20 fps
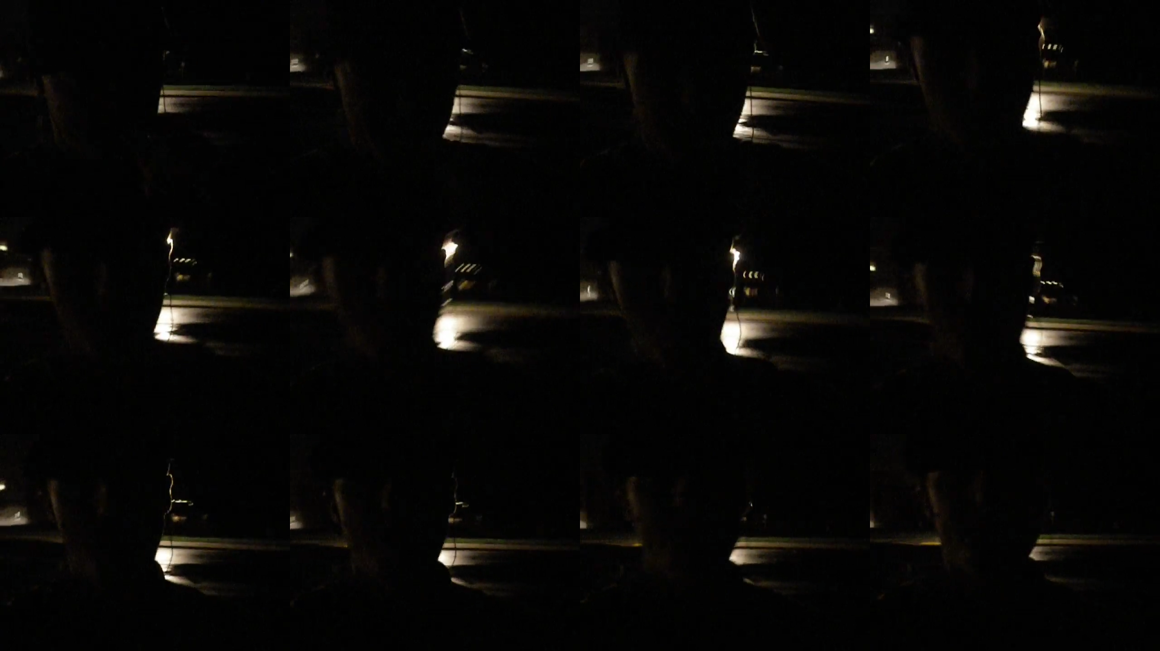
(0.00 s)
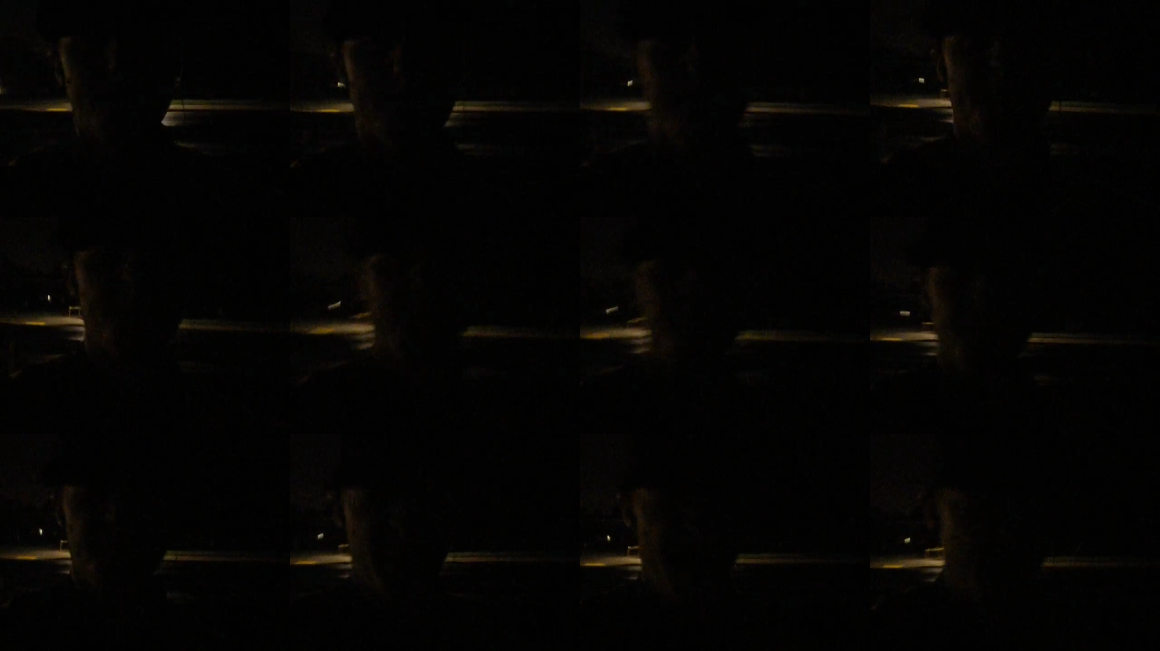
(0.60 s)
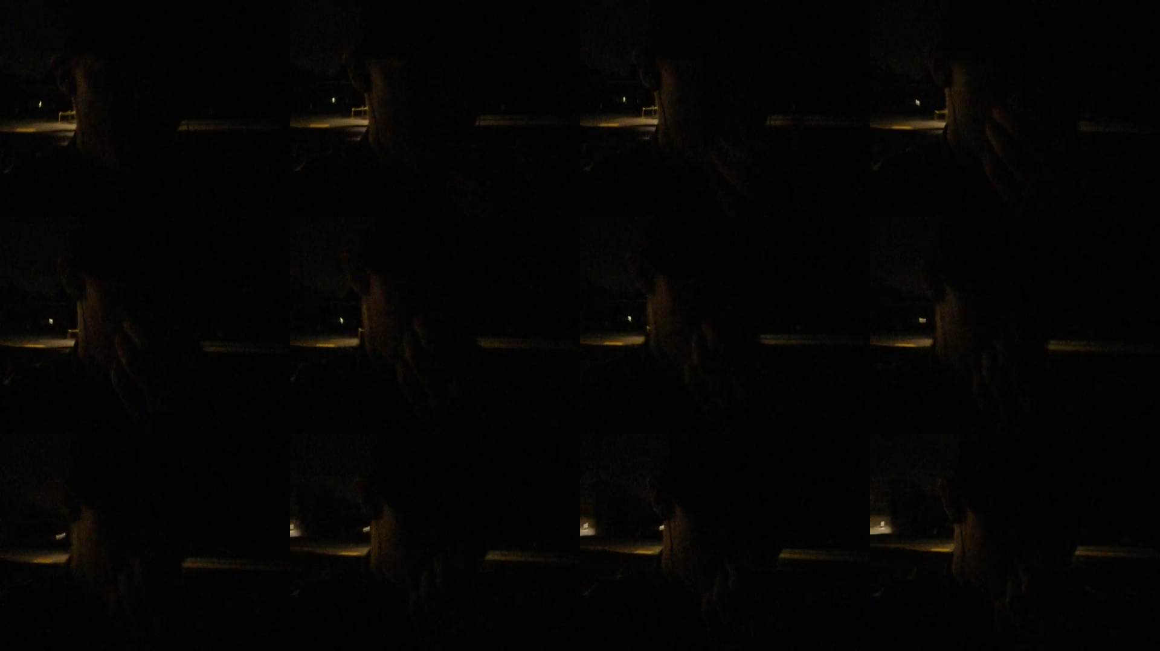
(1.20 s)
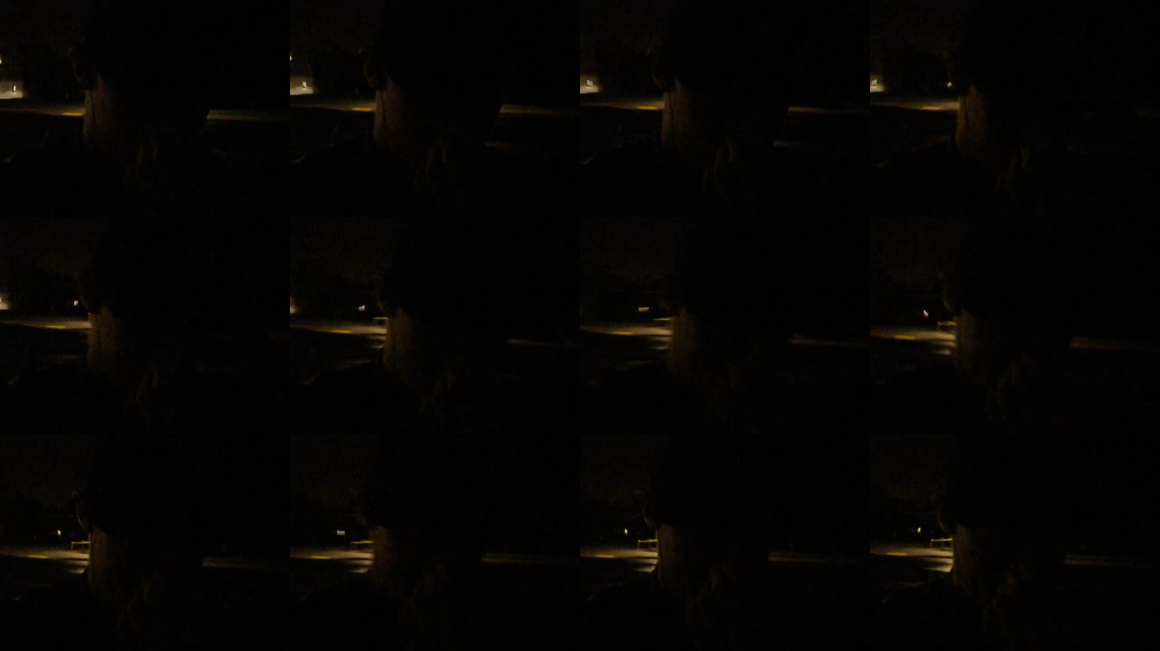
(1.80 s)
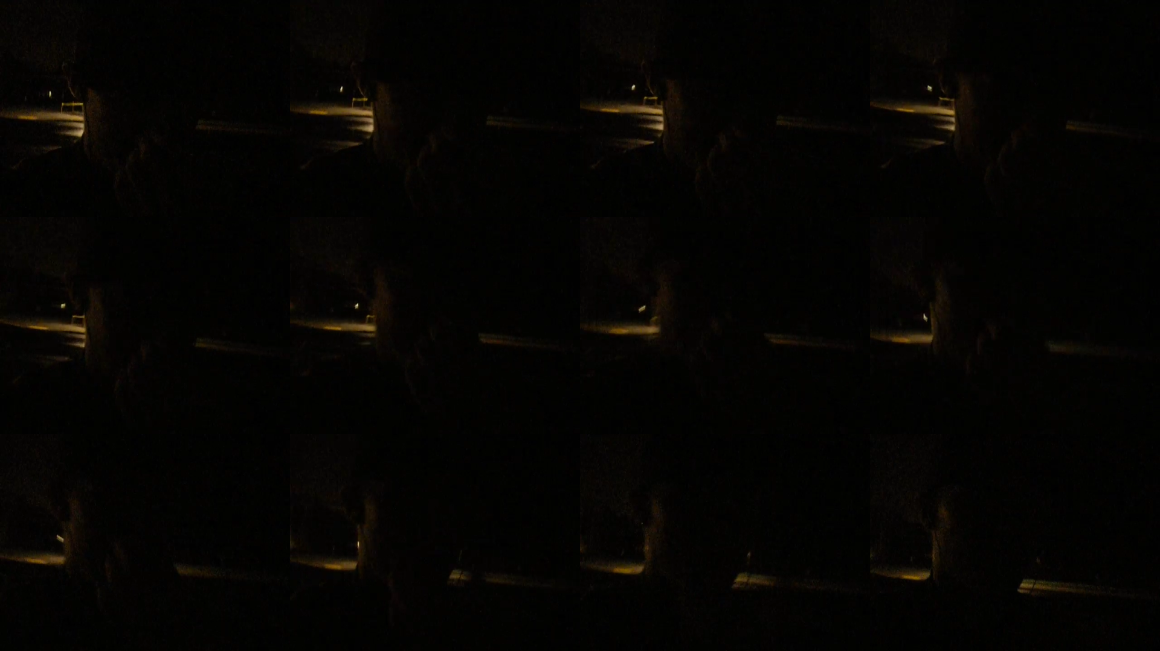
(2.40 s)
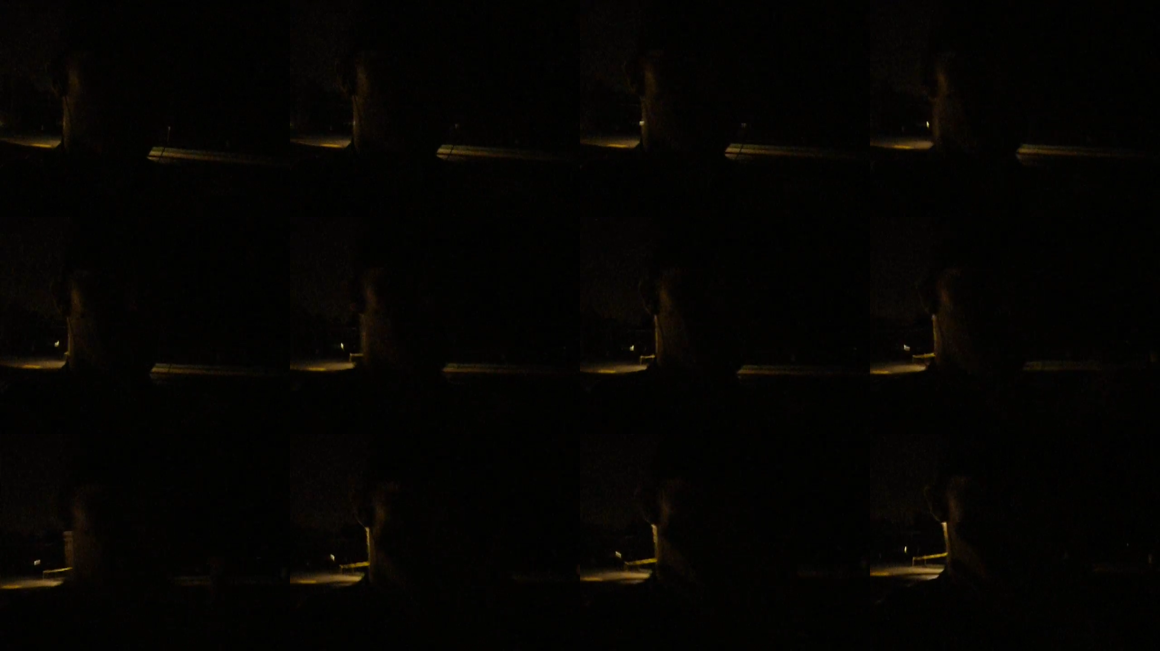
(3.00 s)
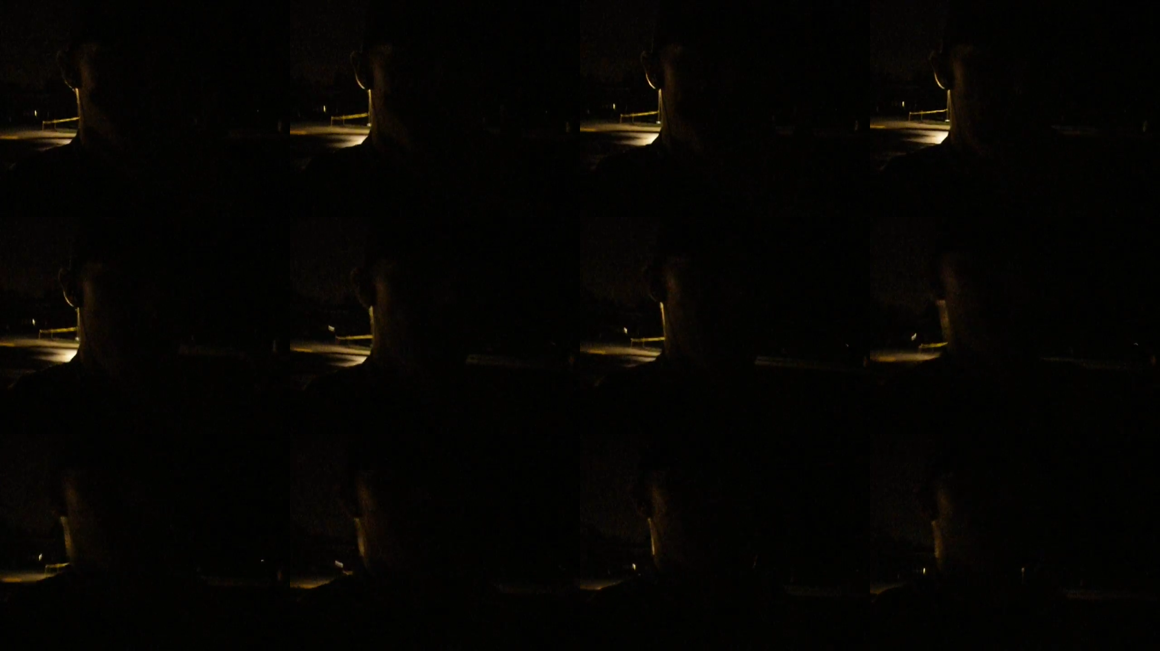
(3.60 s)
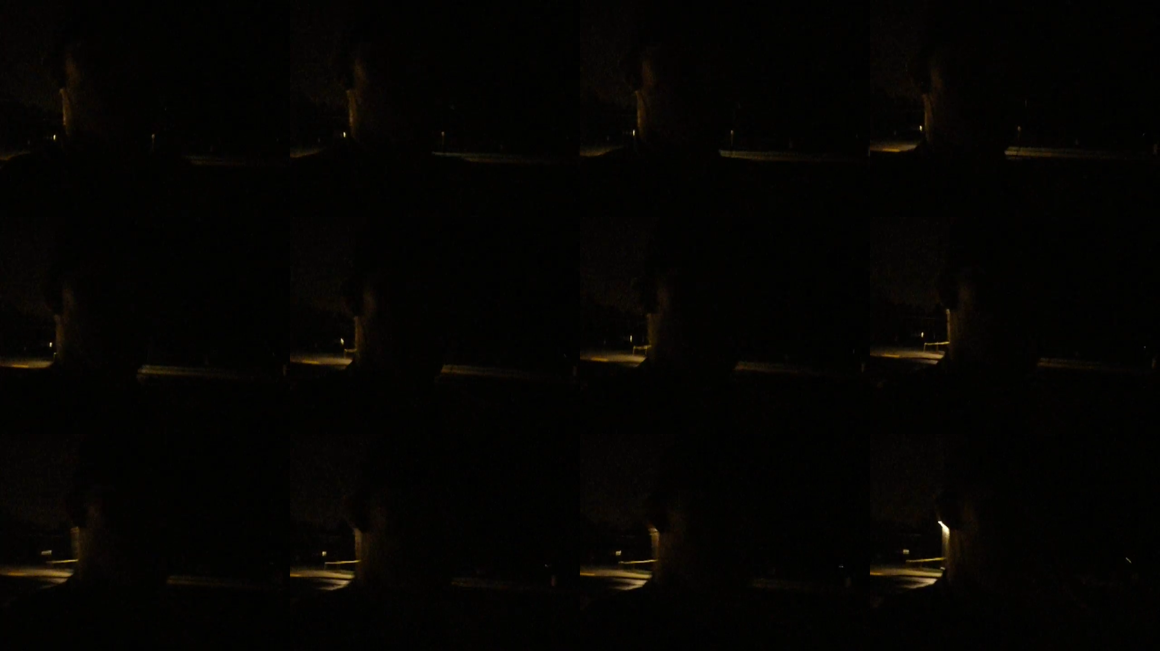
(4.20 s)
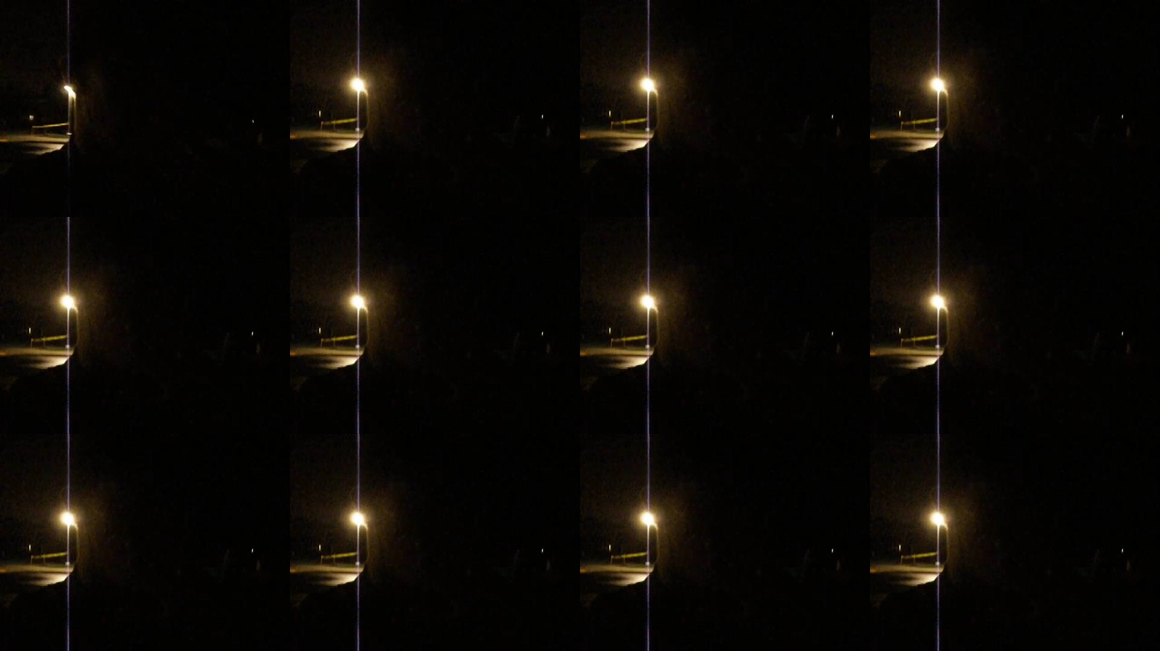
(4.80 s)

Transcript: [unreadable: no face in view]